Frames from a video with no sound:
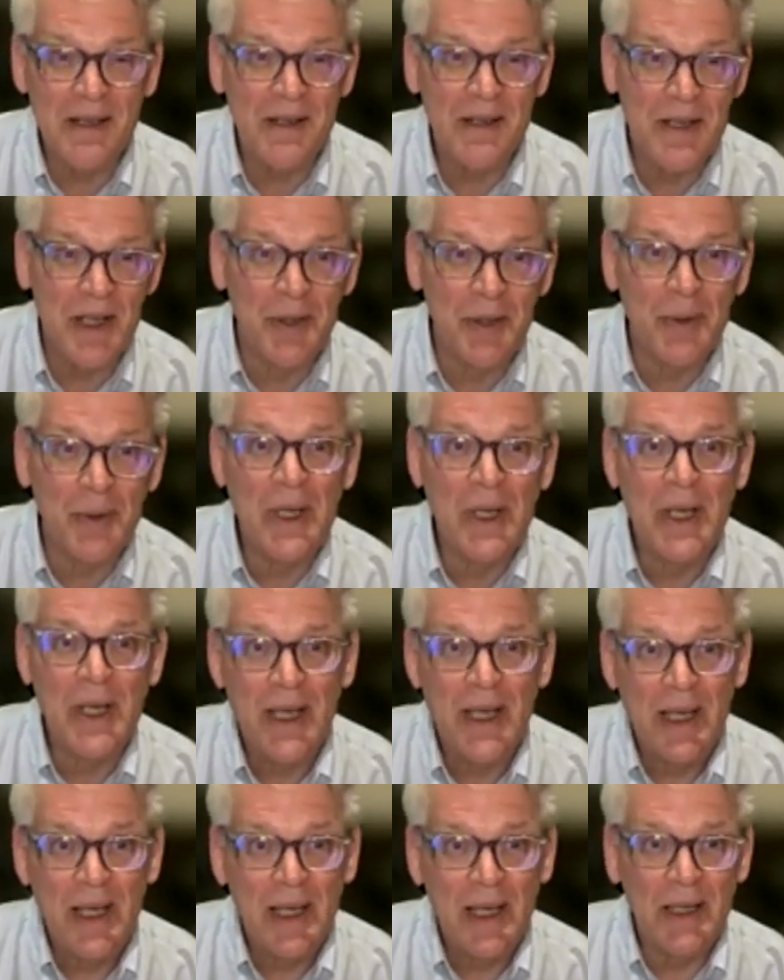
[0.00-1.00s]
So,
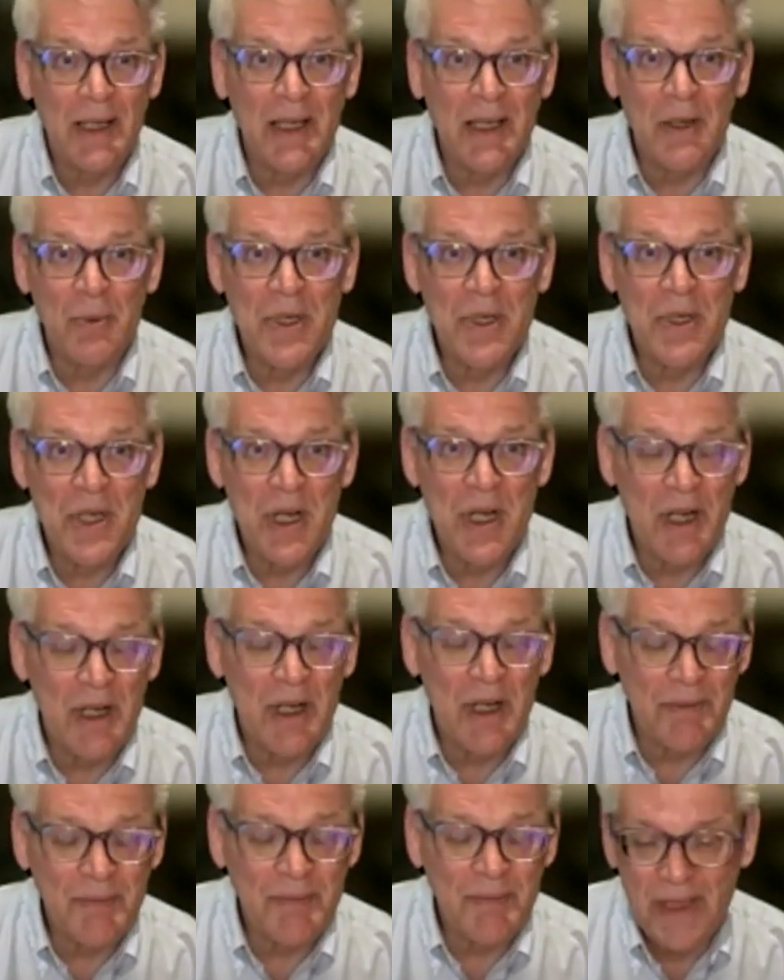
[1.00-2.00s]
we
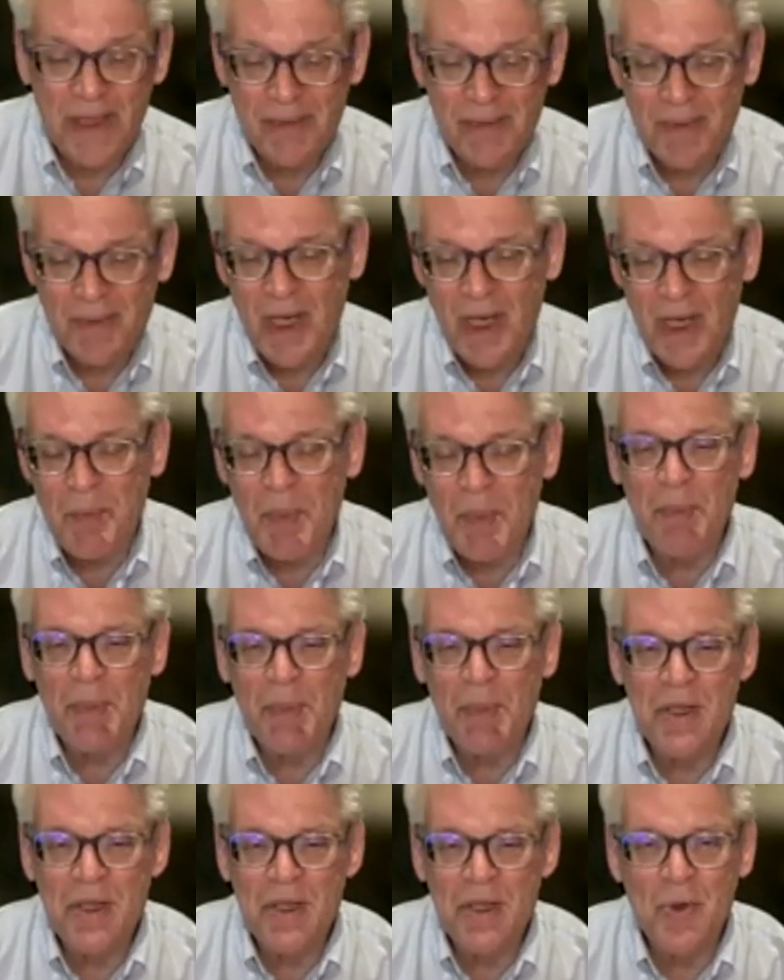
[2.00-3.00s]
share a
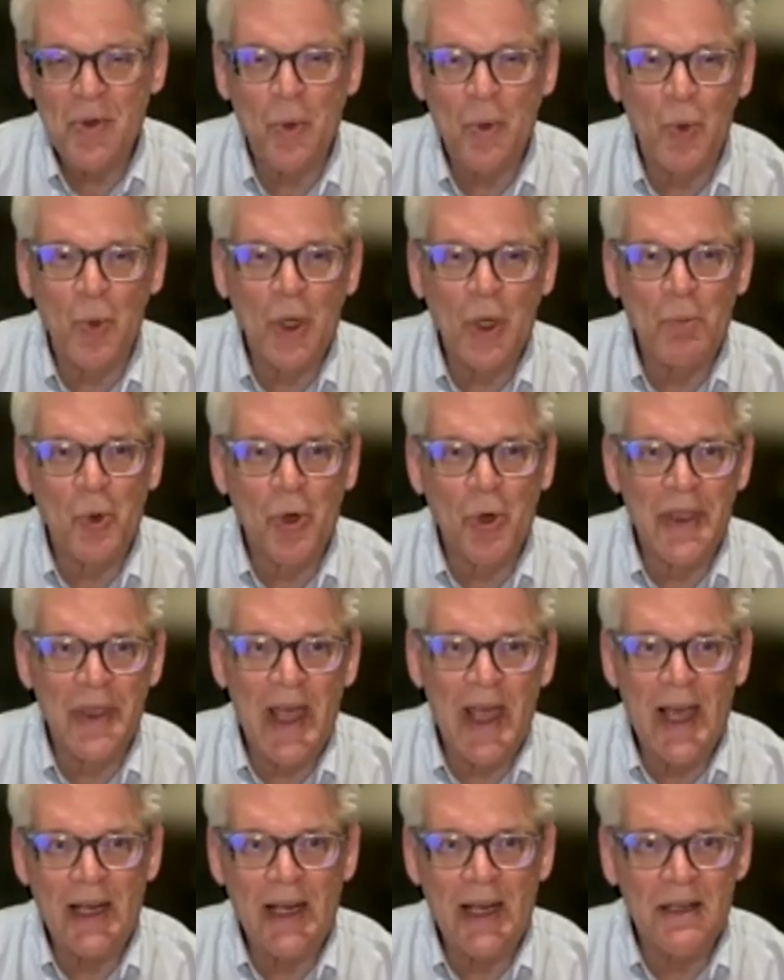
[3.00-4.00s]
commitment to sort of work more of
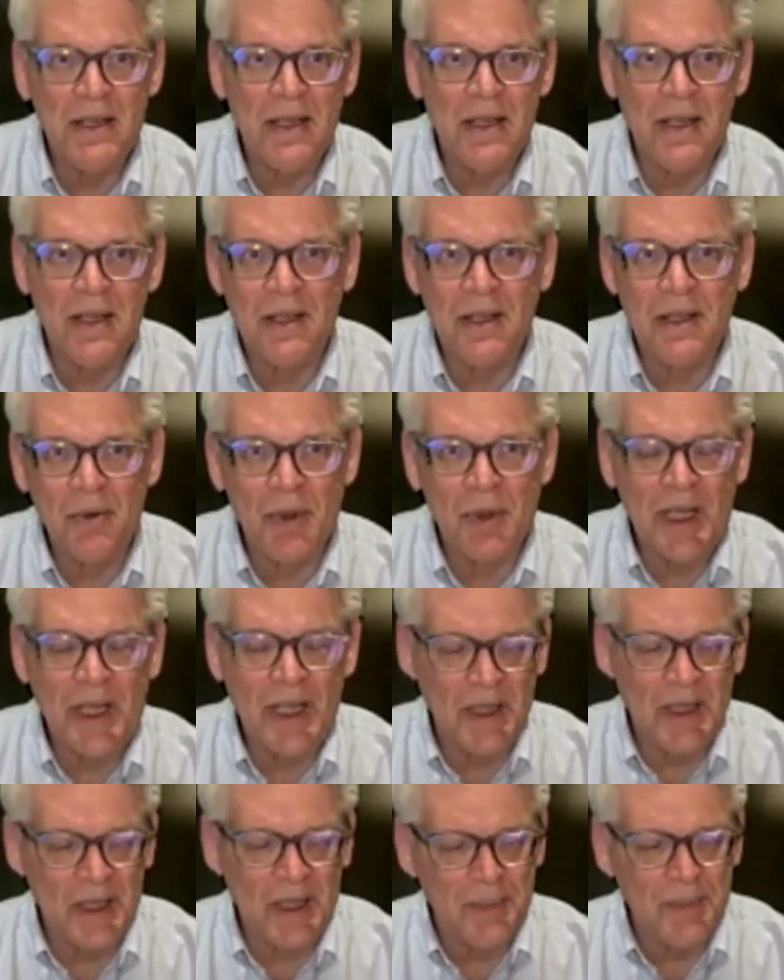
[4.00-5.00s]
that into the
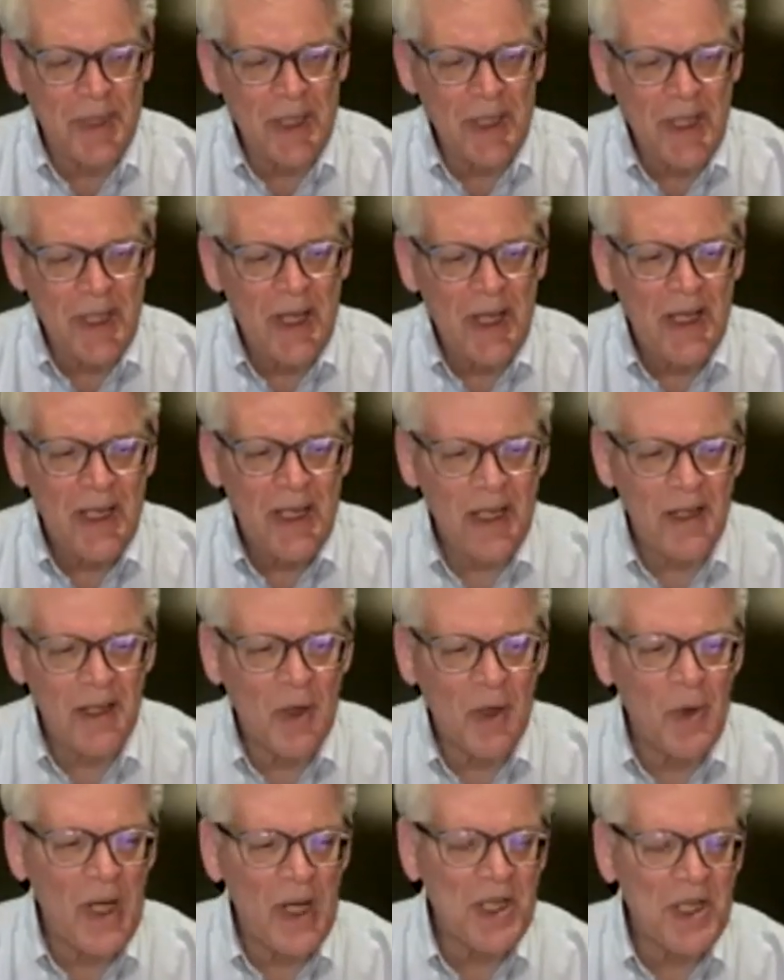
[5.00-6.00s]
curriculum. And, the
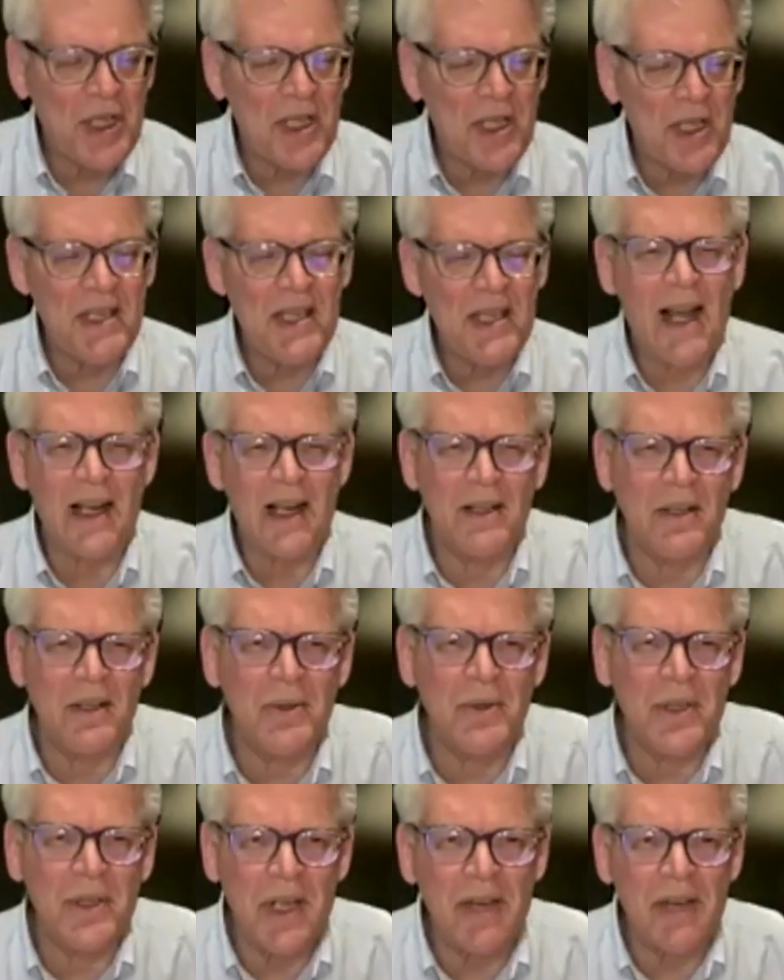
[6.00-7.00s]
question is, how do you do
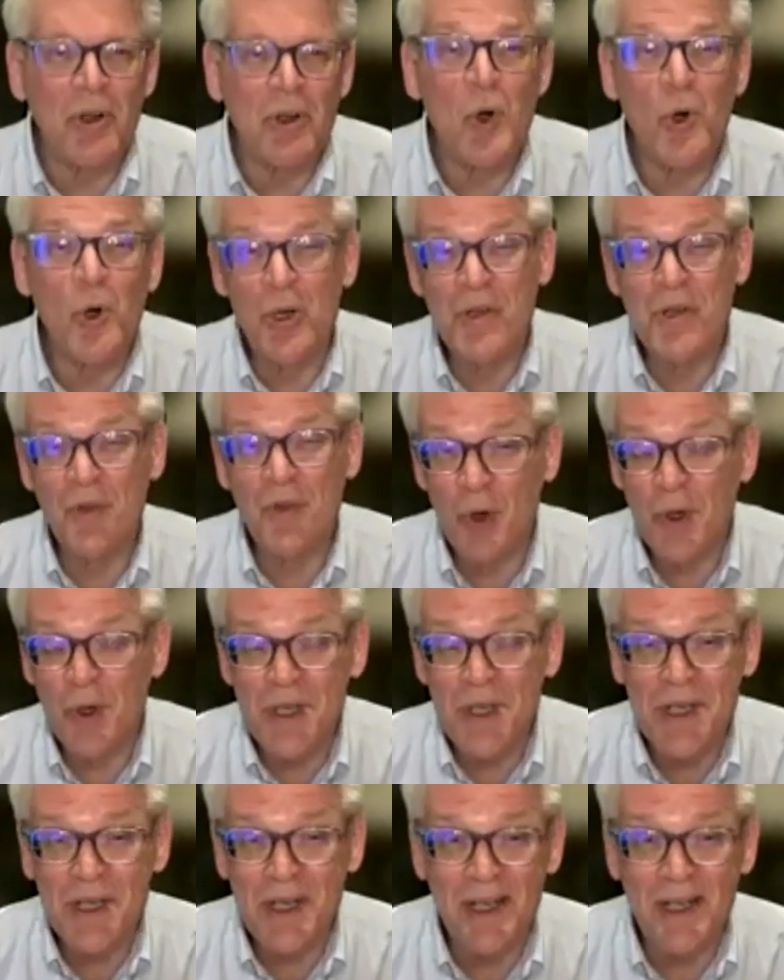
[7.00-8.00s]
it? Do you have a course
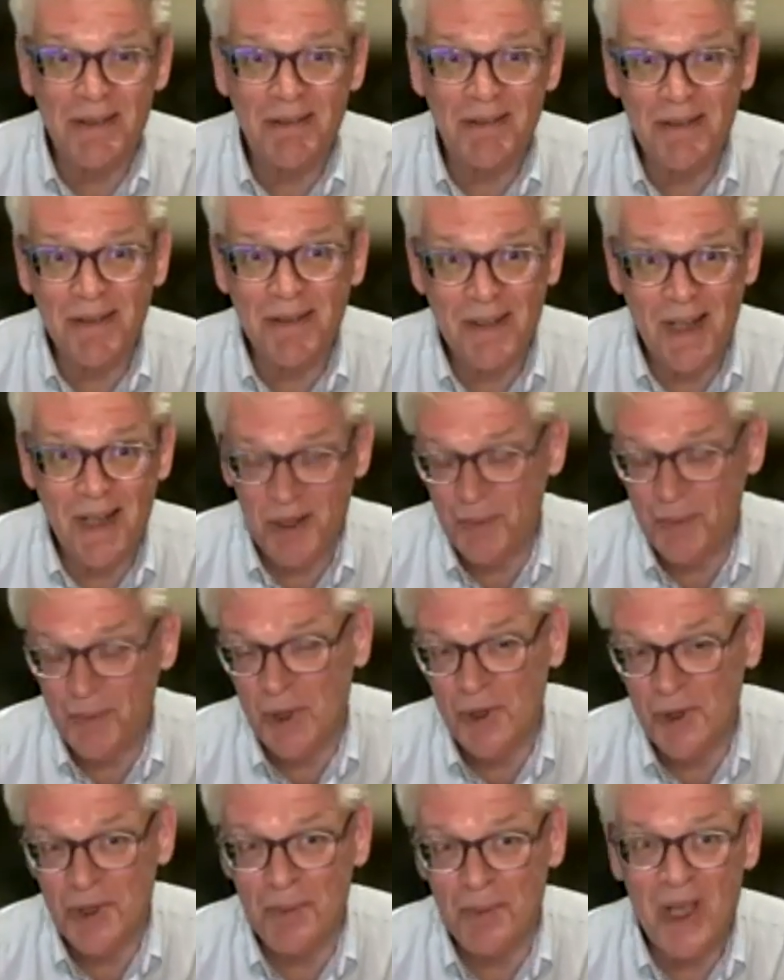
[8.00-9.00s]
focused on
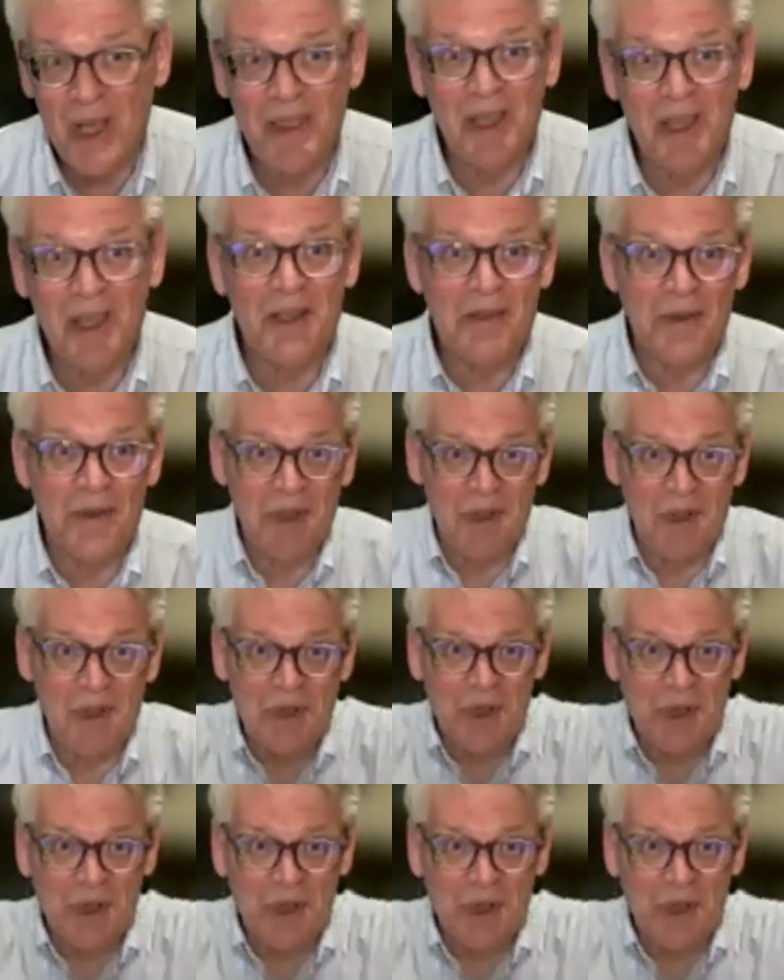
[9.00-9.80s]
entrepreneurship ethics, or do you just